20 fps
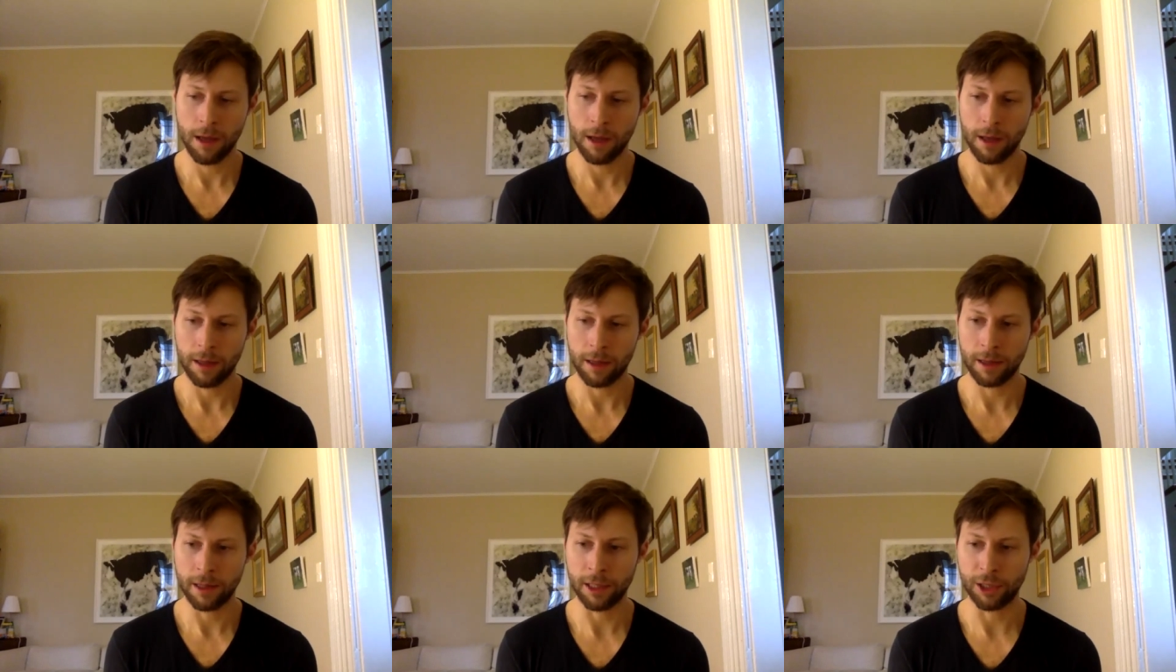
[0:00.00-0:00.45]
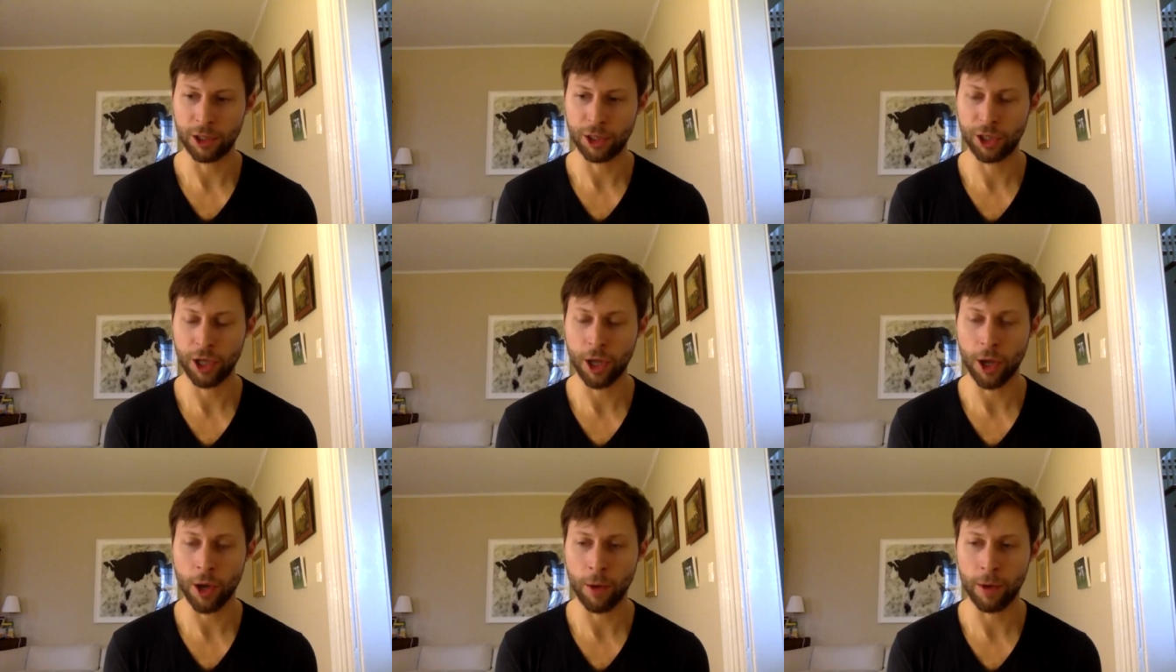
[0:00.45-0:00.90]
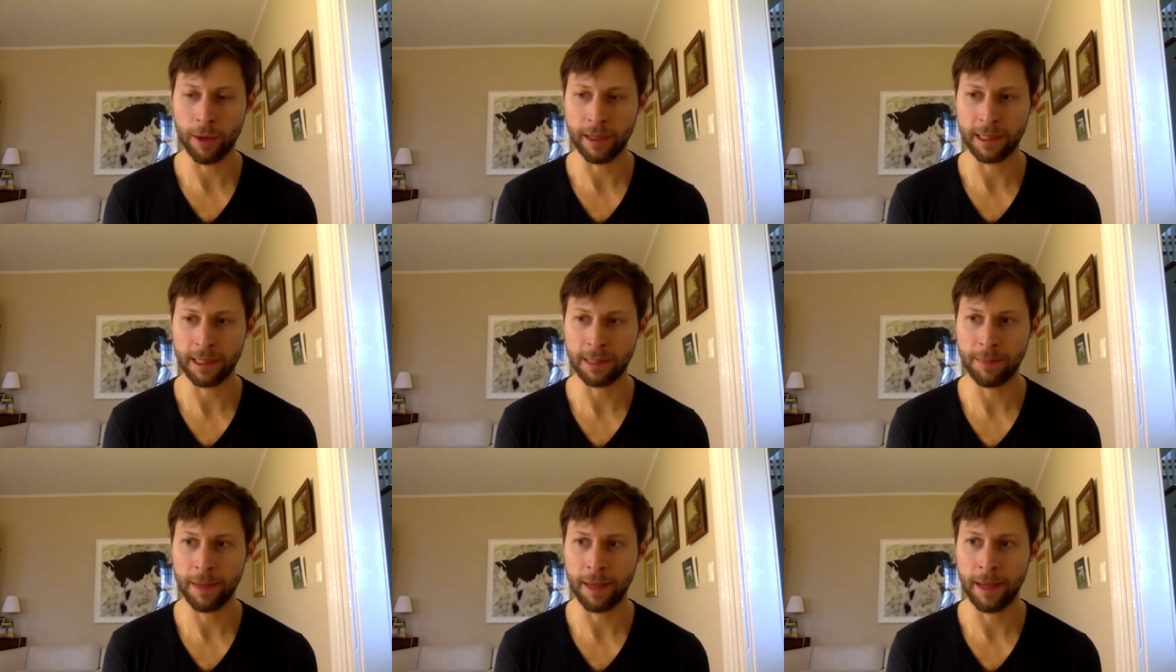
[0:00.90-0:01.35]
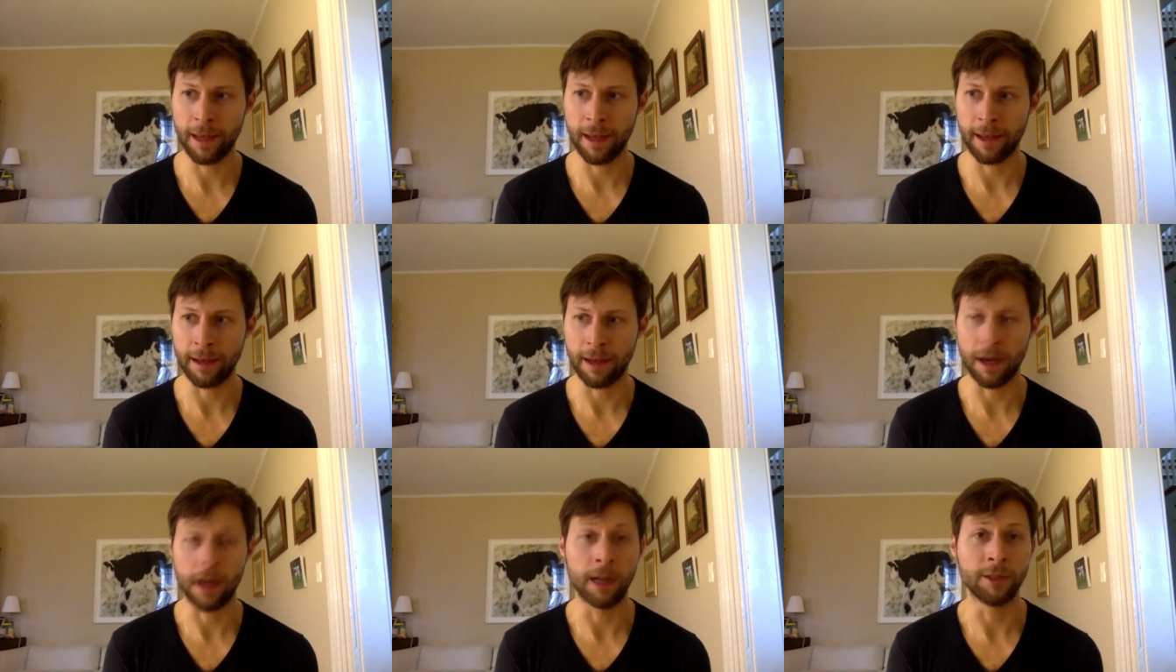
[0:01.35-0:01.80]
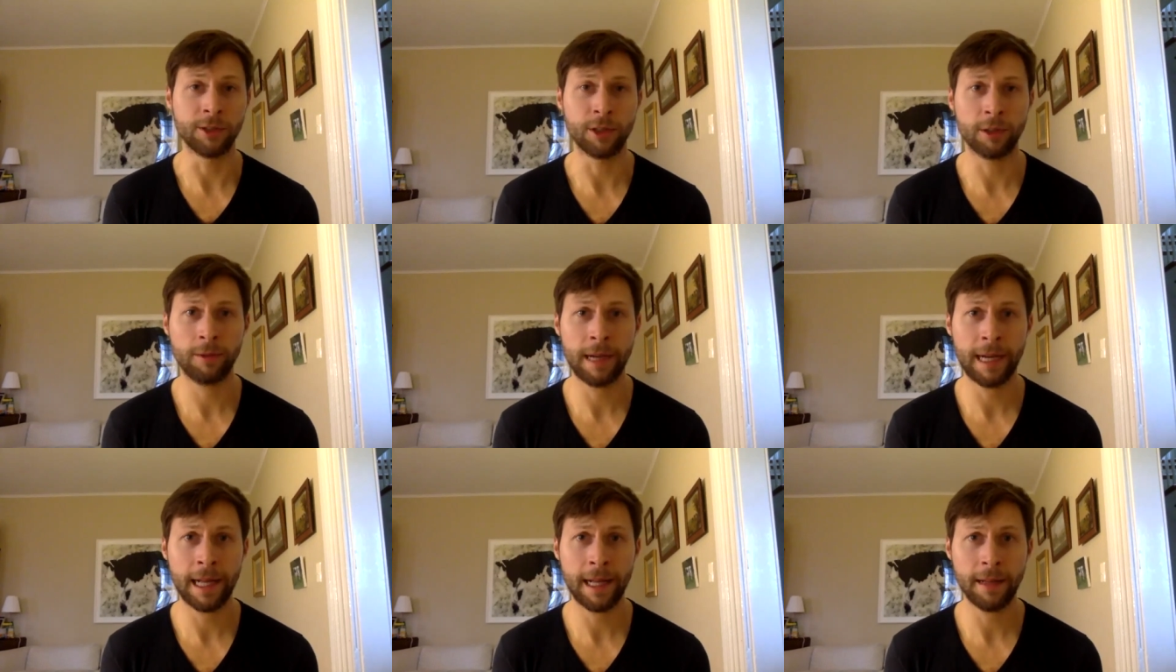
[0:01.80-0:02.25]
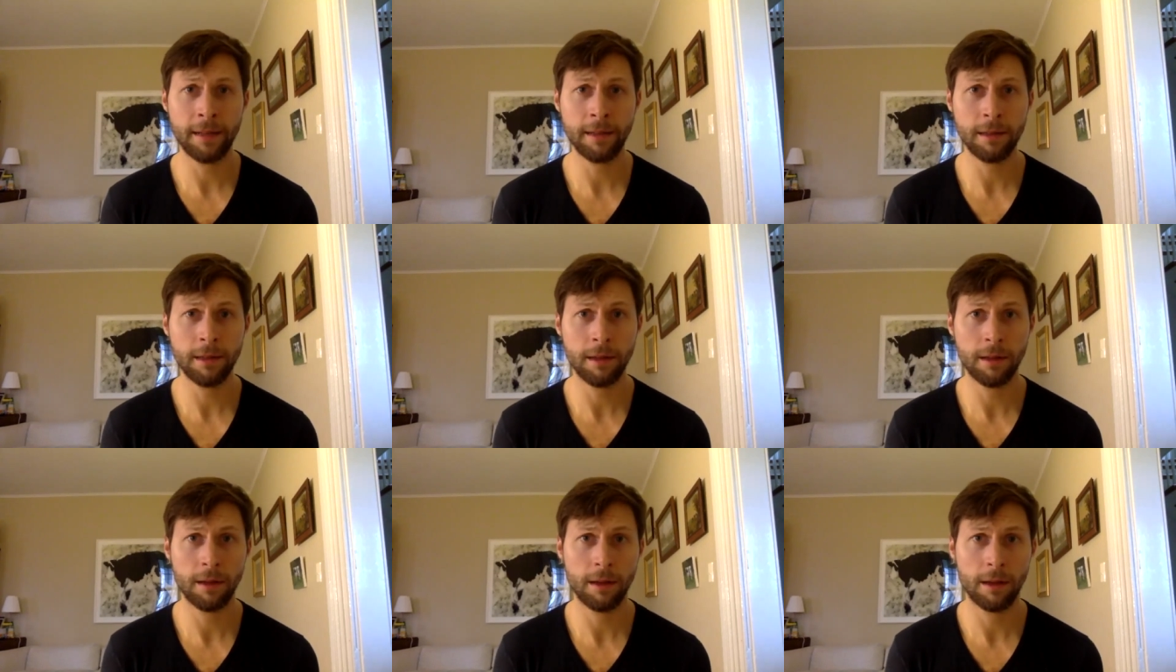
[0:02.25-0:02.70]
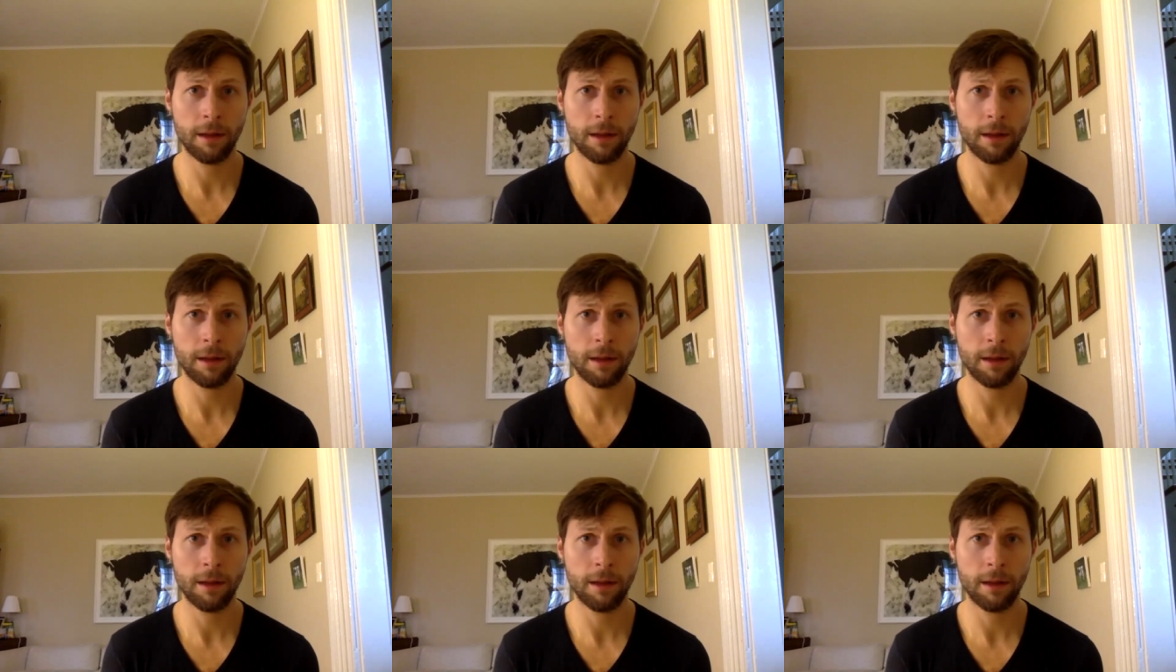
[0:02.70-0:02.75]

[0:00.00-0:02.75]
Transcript: the show is being underwritten